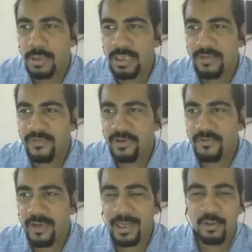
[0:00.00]
even
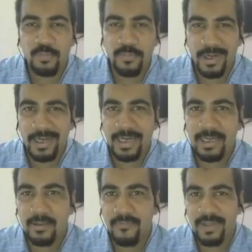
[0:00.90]
try to
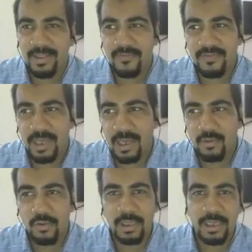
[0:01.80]
predict whether we are
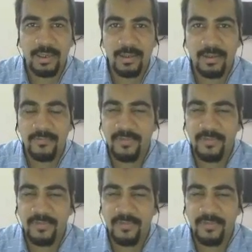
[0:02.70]
going in a